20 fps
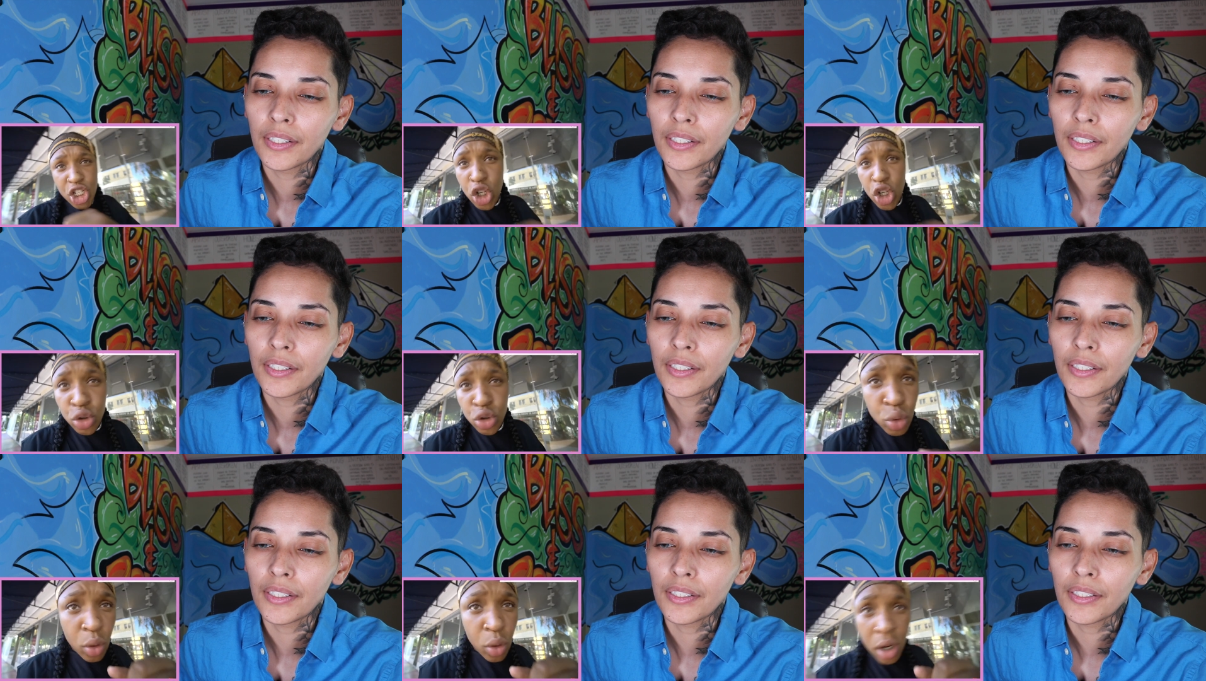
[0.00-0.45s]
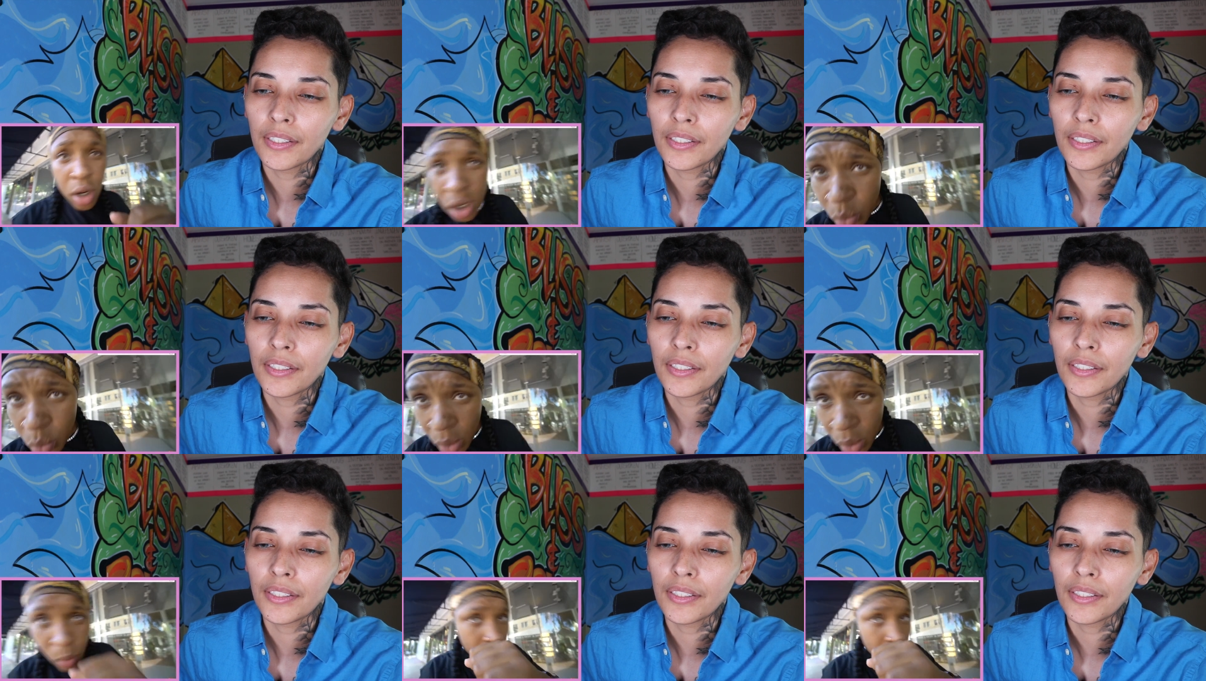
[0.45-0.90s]
Speaker 1: she's gonna do a,
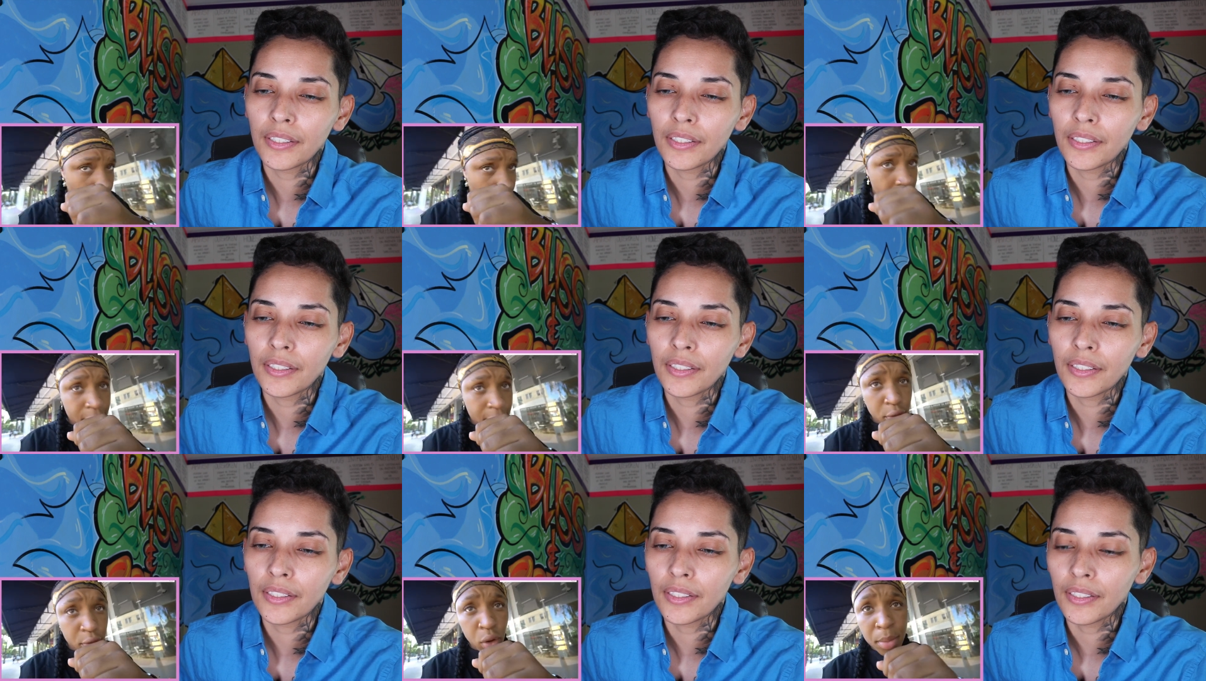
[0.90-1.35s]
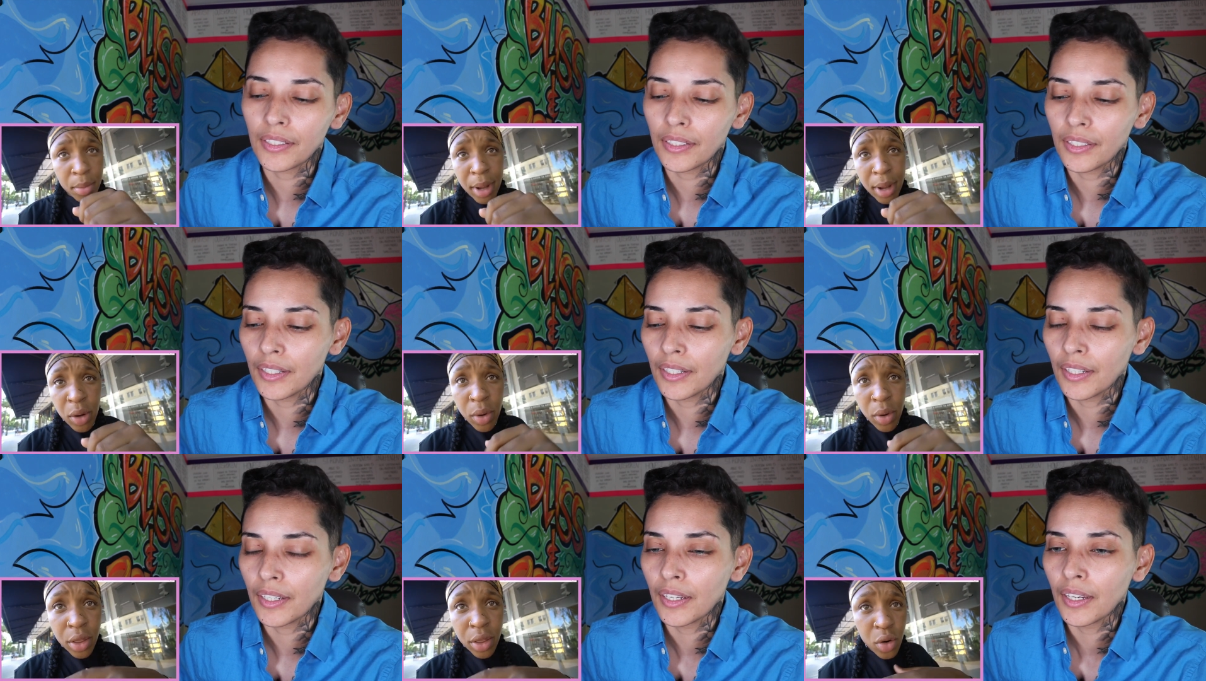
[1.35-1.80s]
a, a Floyd
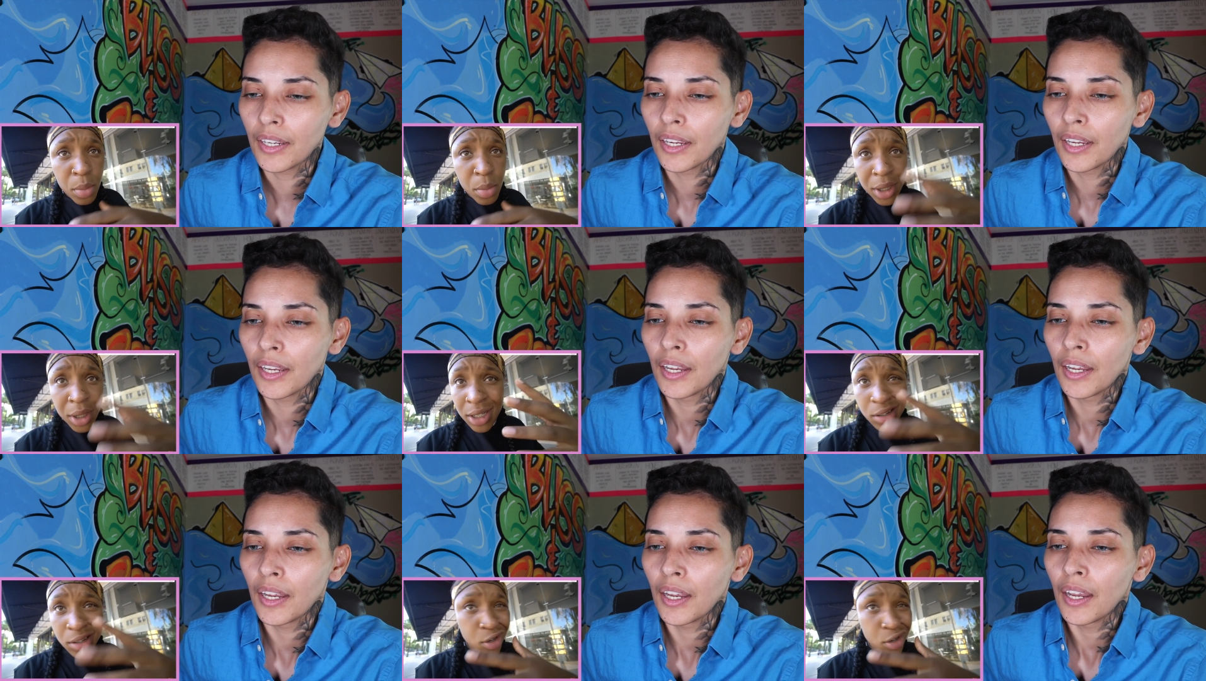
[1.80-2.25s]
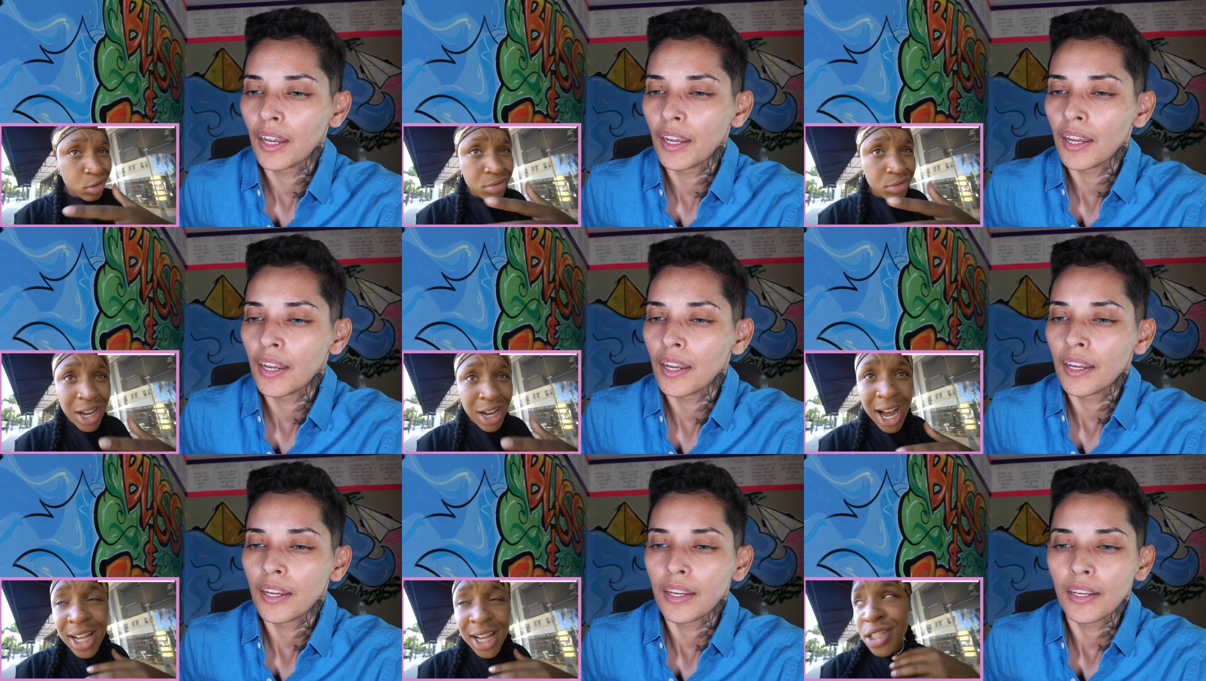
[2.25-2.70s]
Mayweather on me. You know,
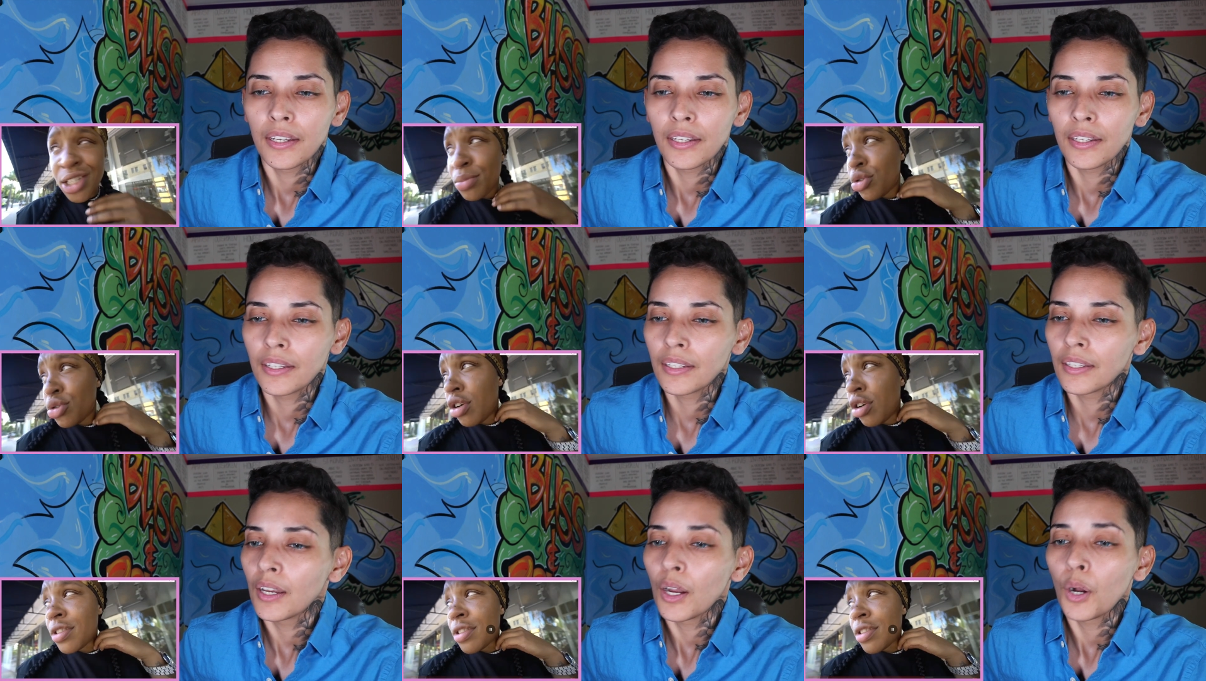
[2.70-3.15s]
dodge moves.